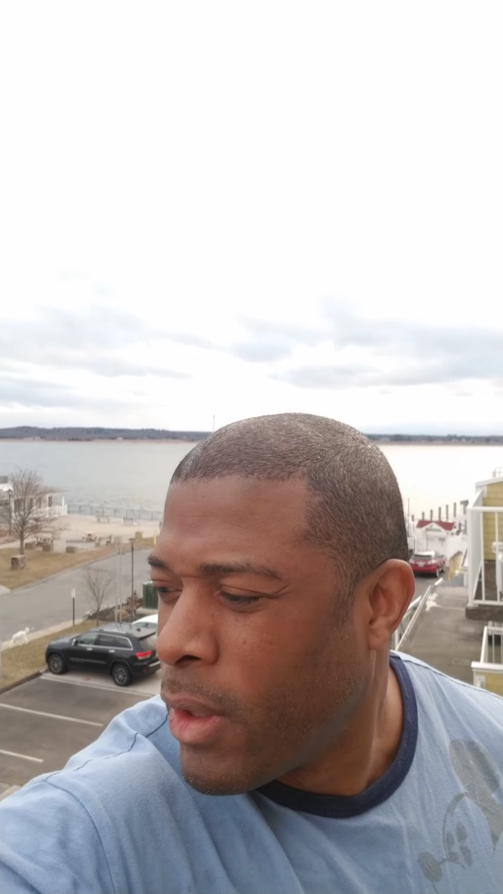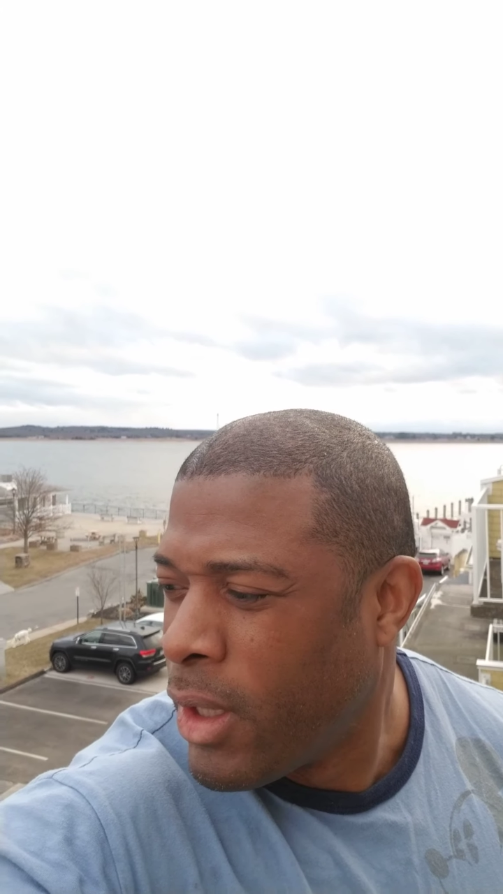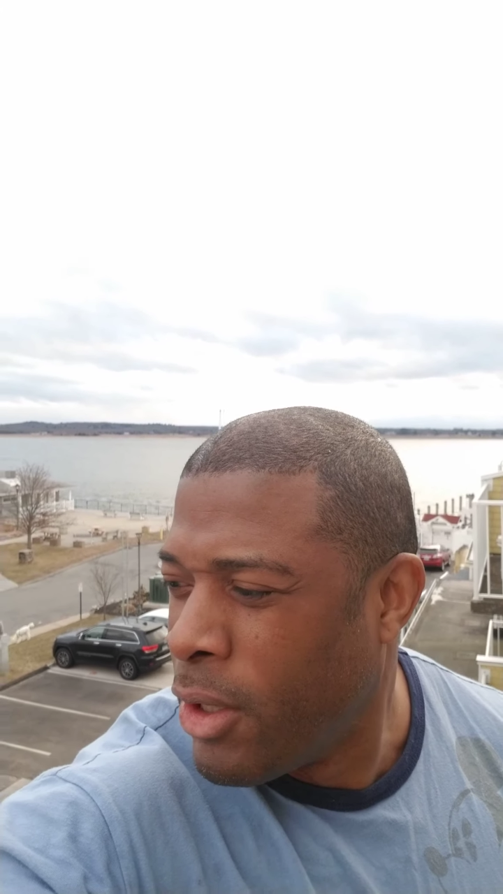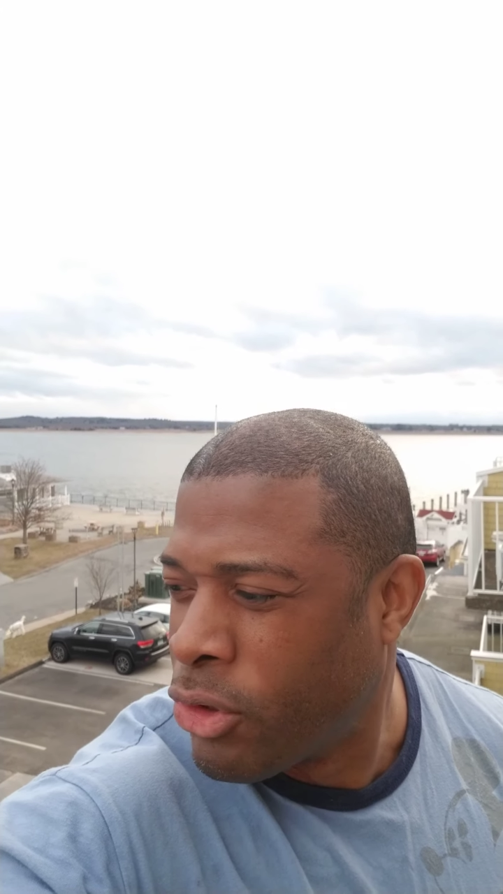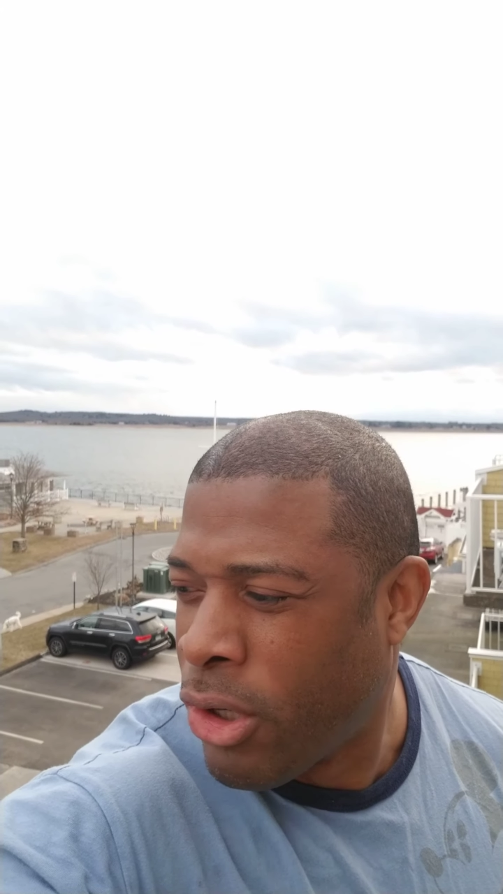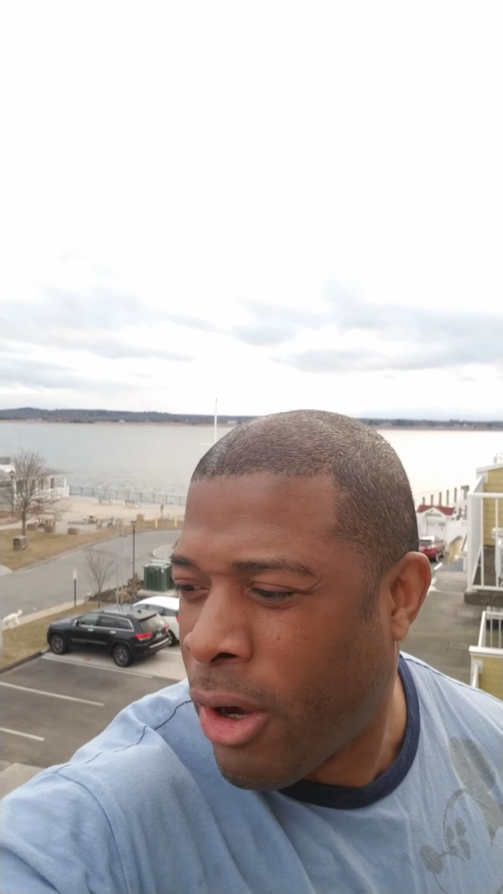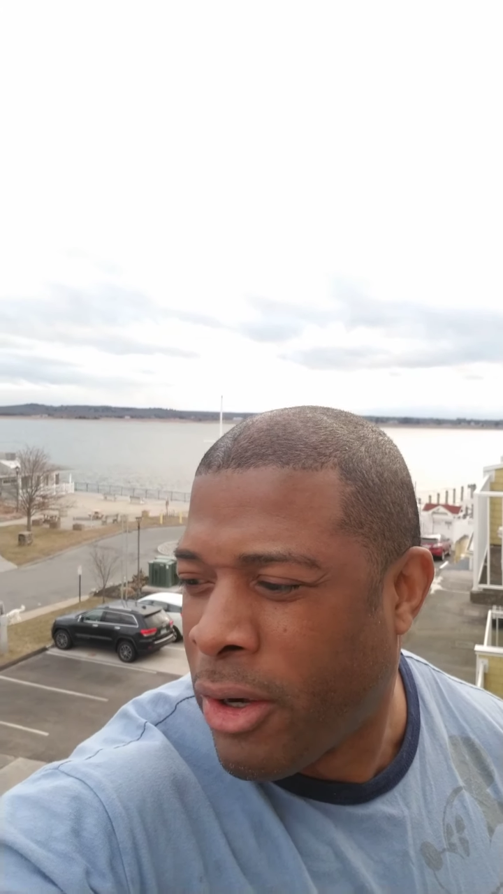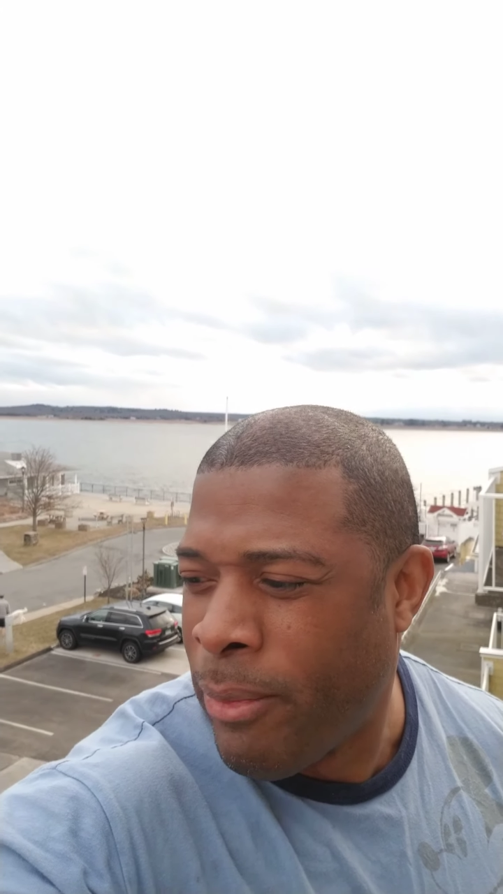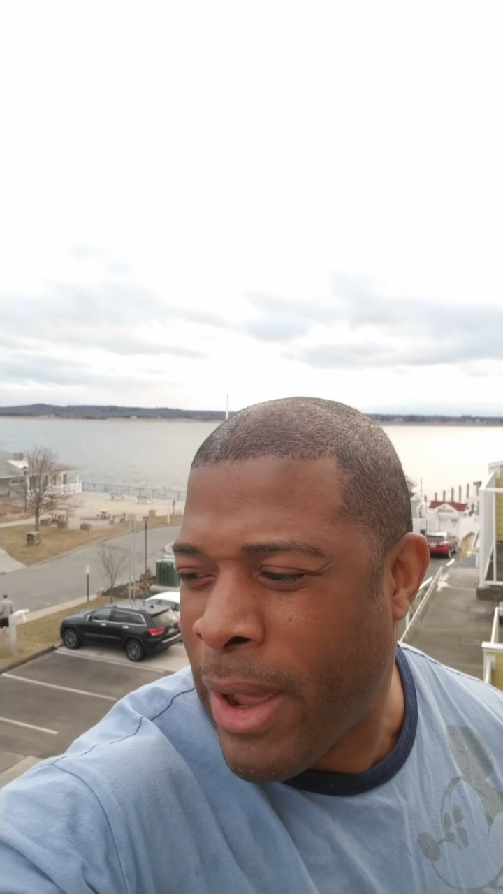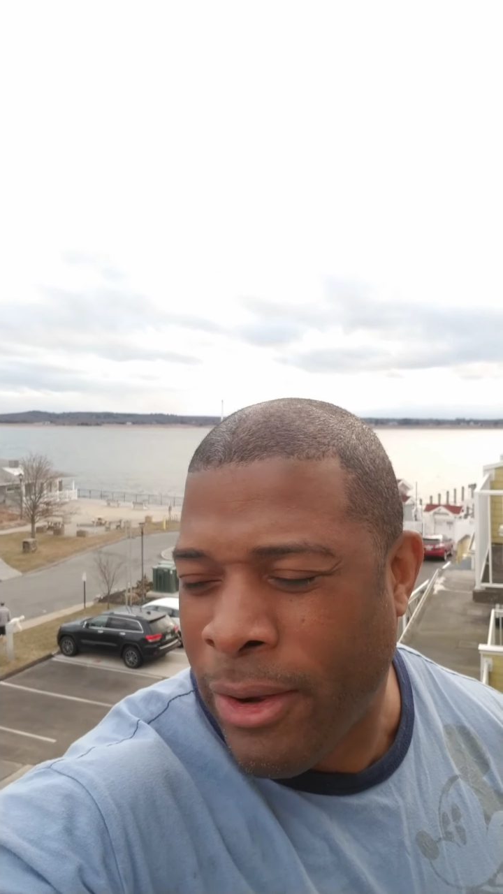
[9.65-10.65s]
He was talking
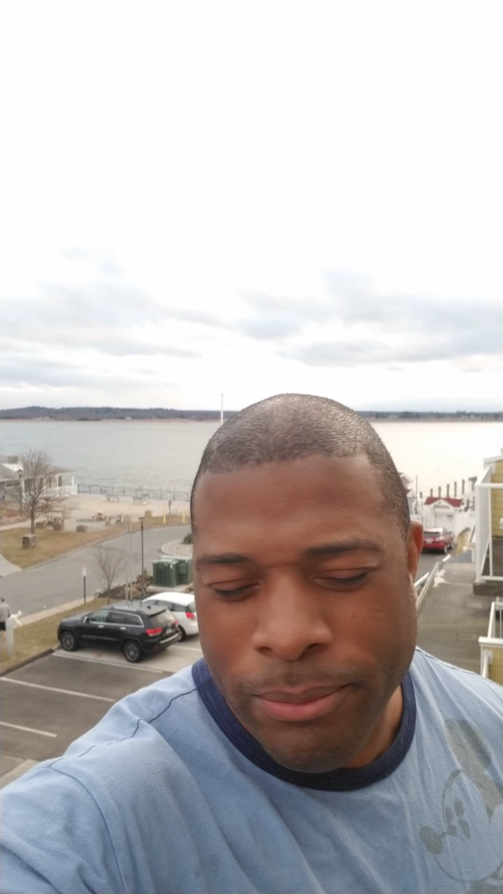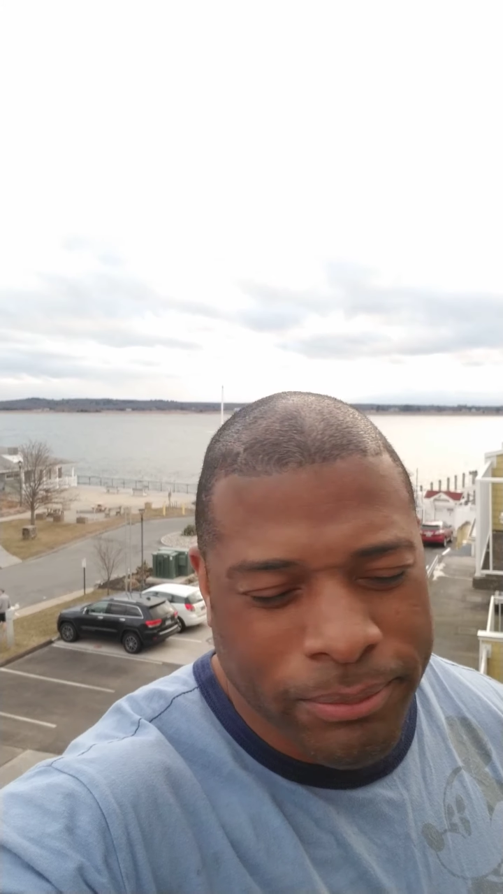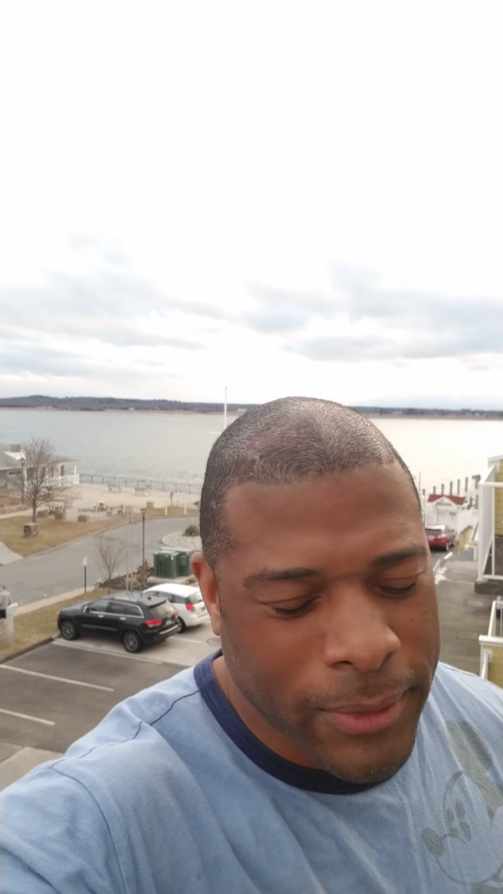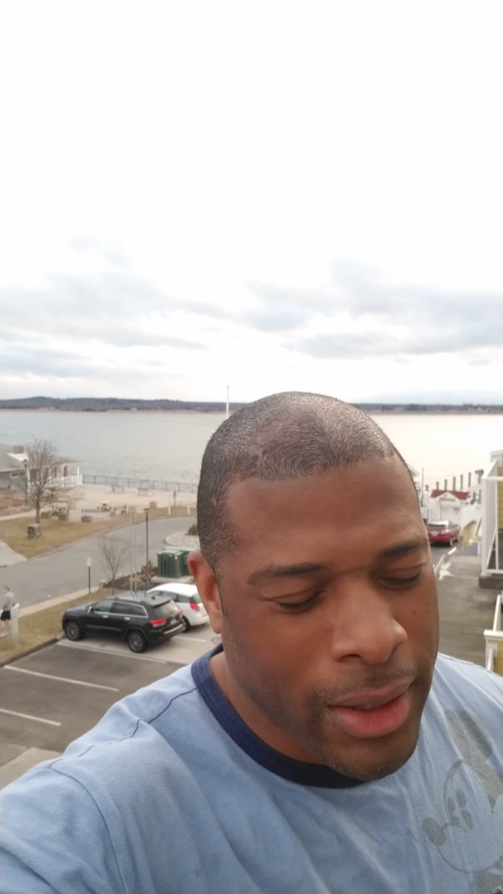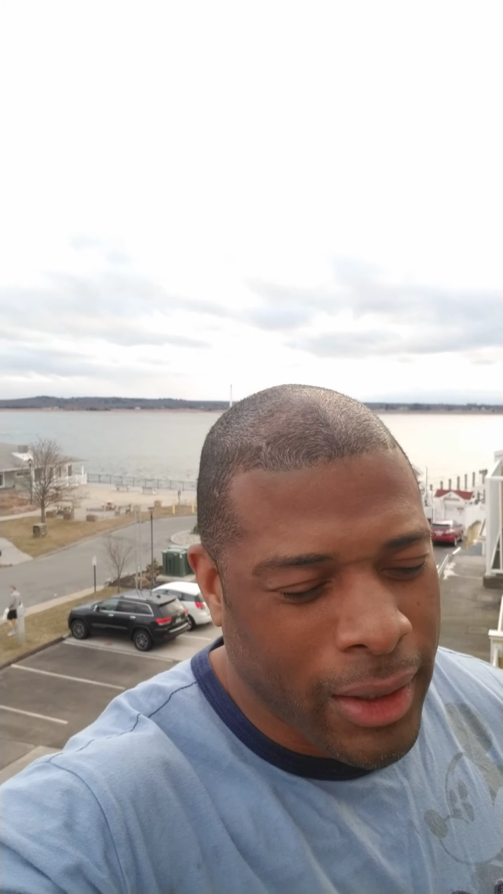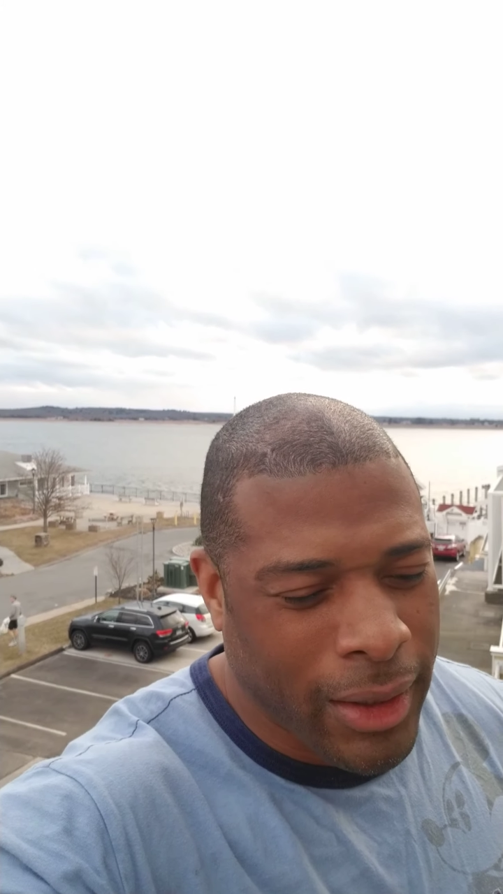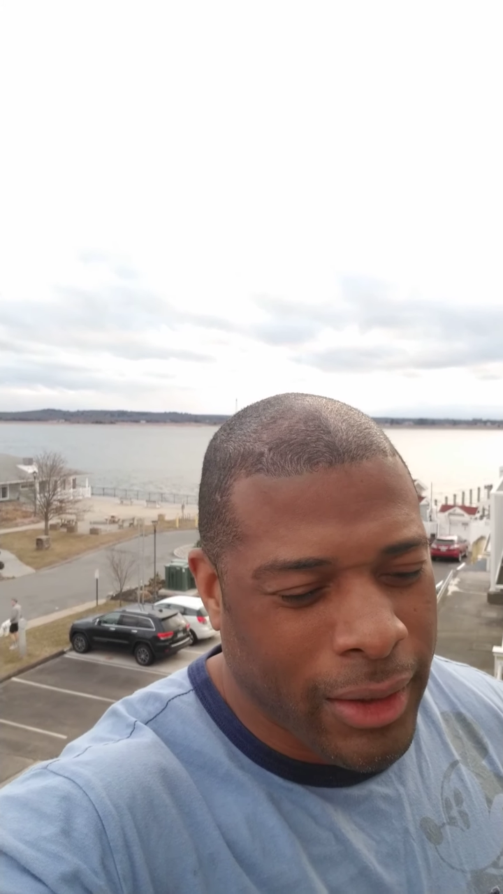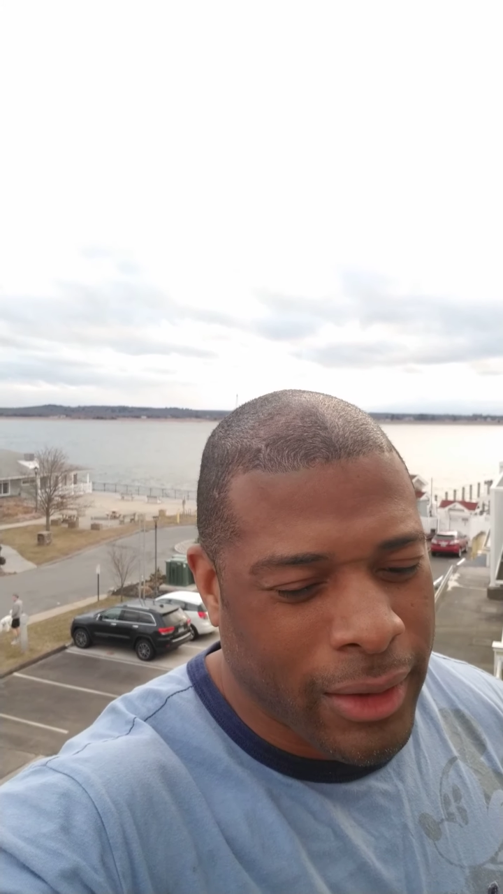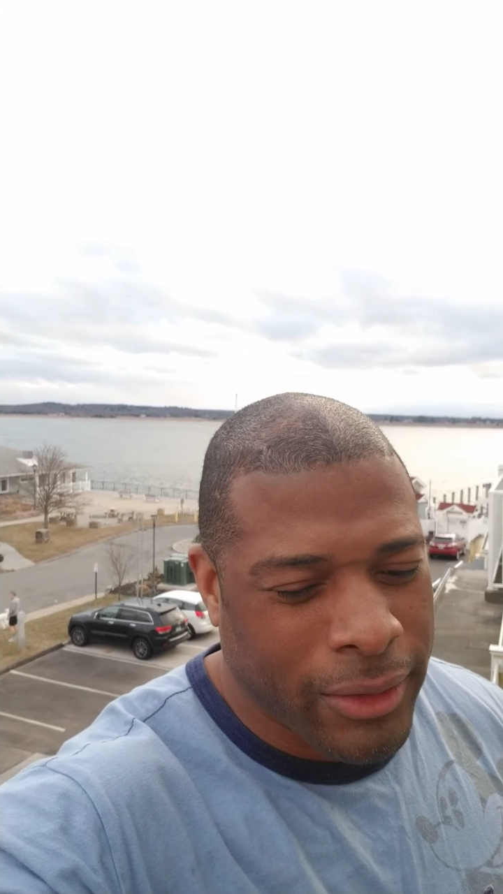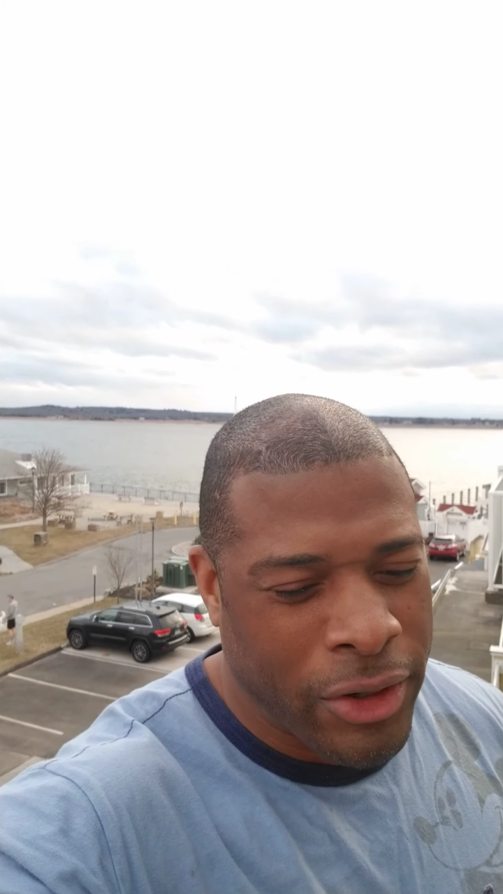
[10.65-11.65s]
about,
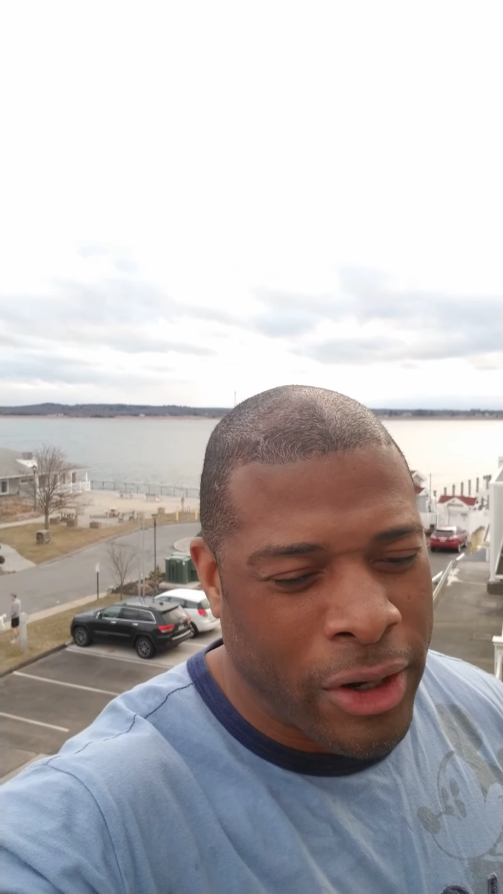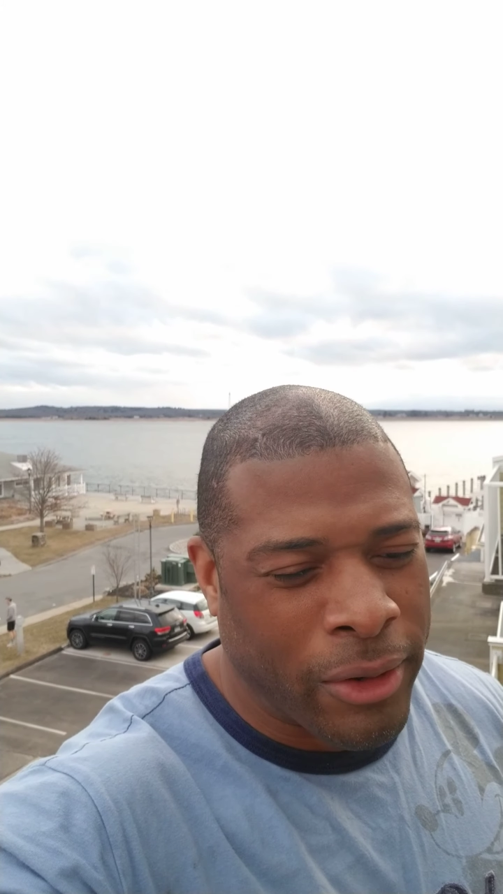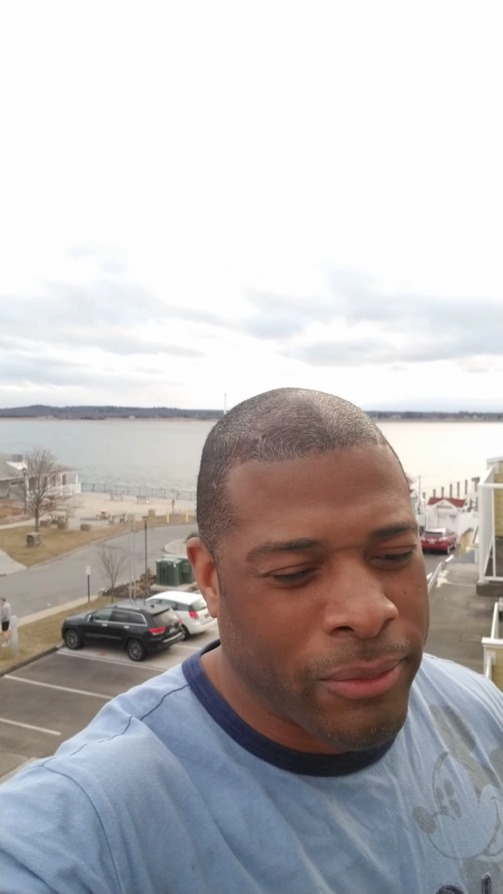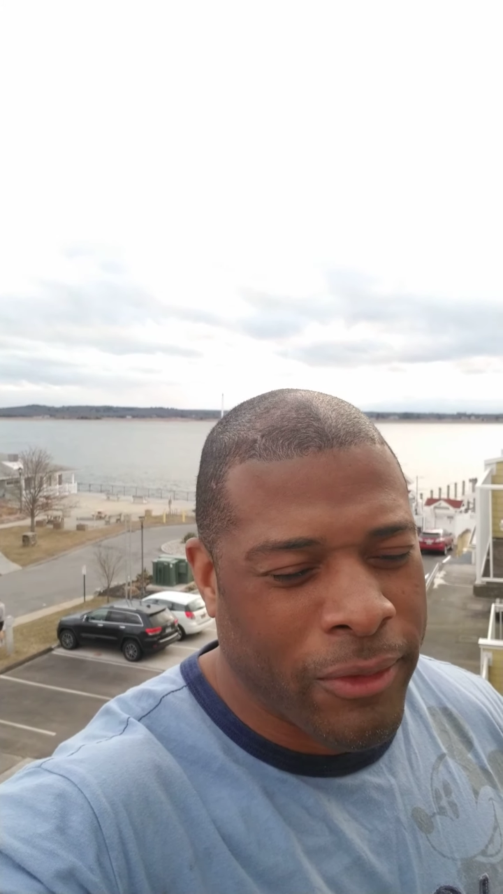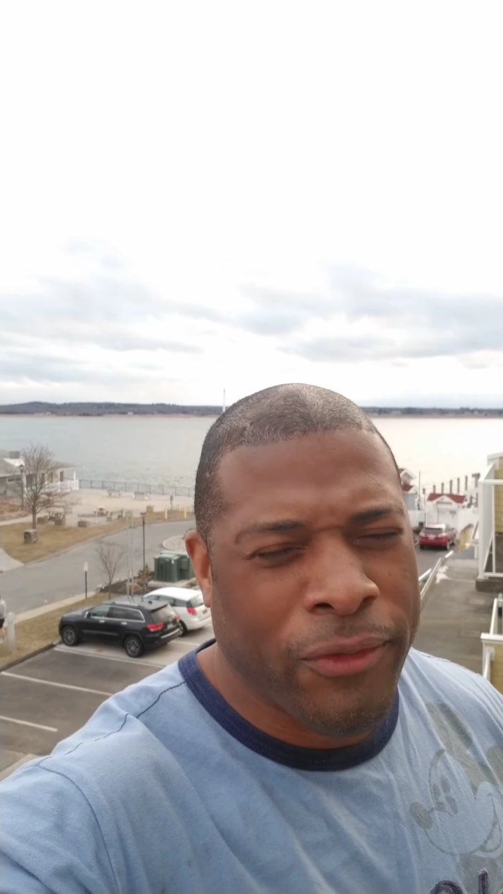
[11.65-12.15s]
you know,